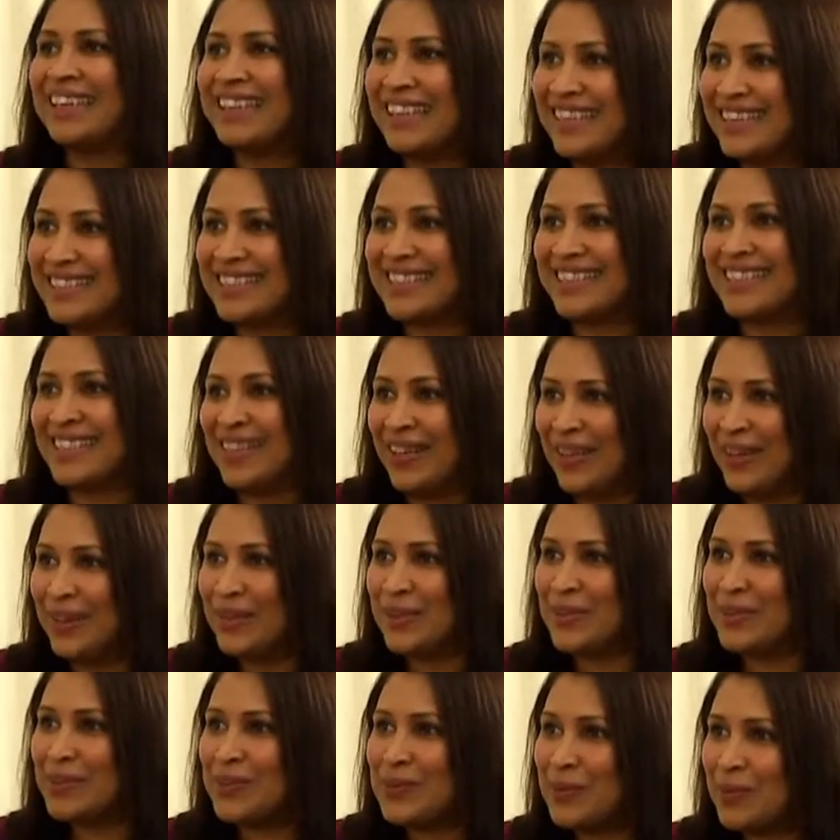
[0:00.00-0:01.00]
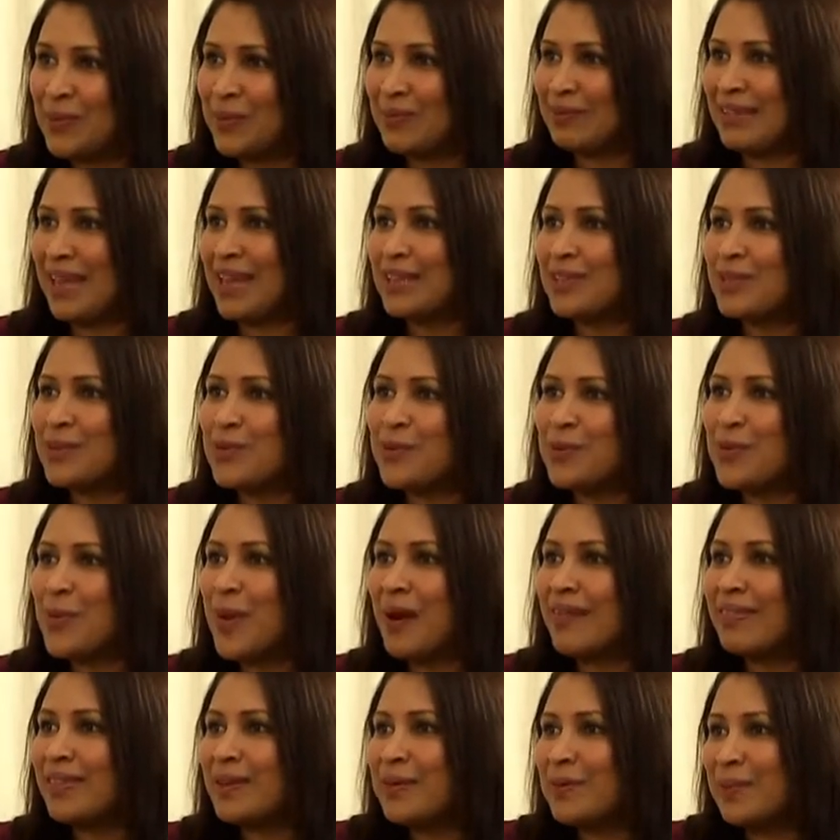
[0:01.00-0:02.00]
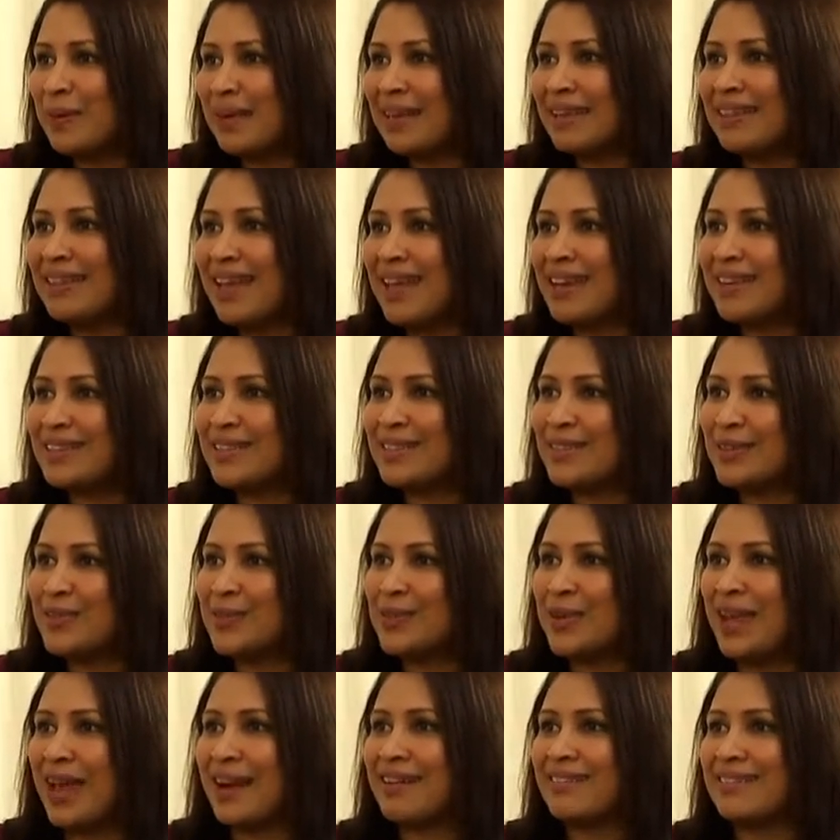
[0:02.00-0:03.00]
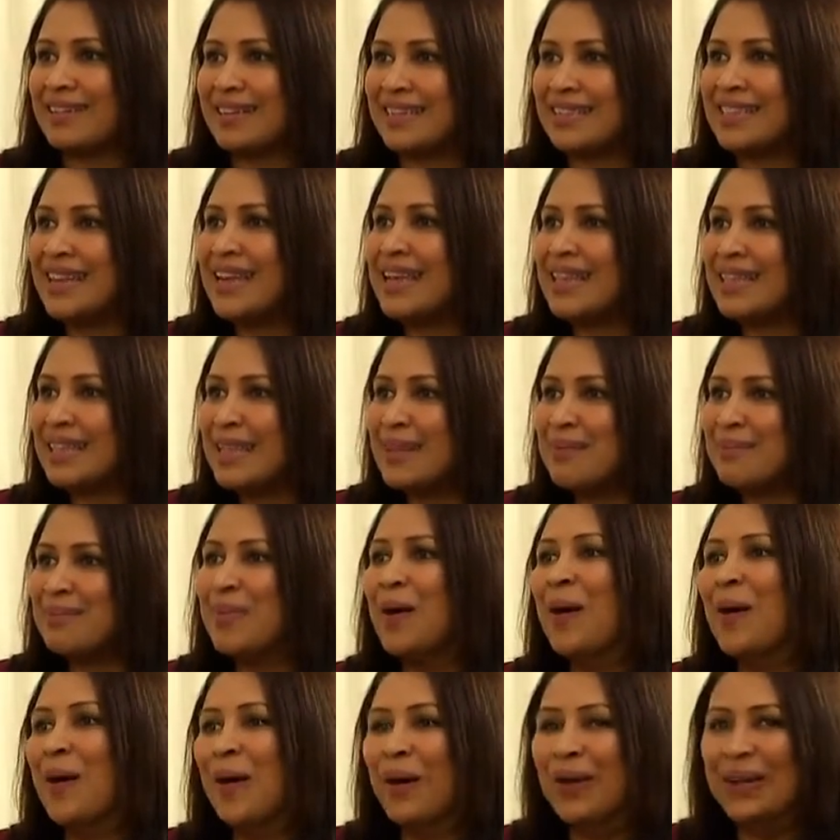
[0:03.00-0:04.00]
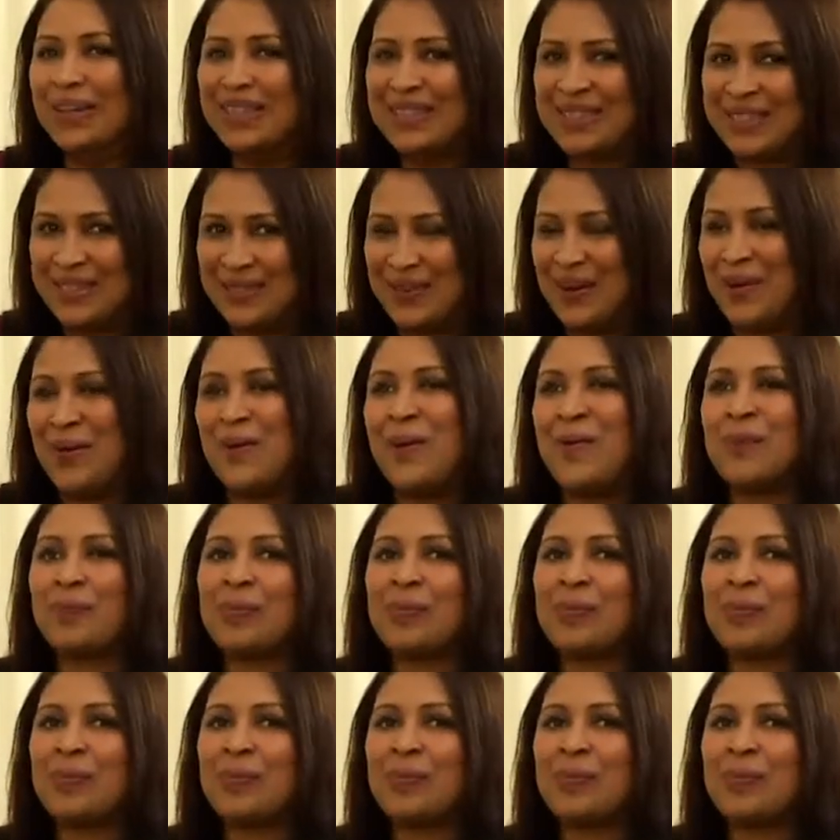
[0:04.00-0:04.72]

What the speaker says: Yes. So there's no other way that you can retain them also.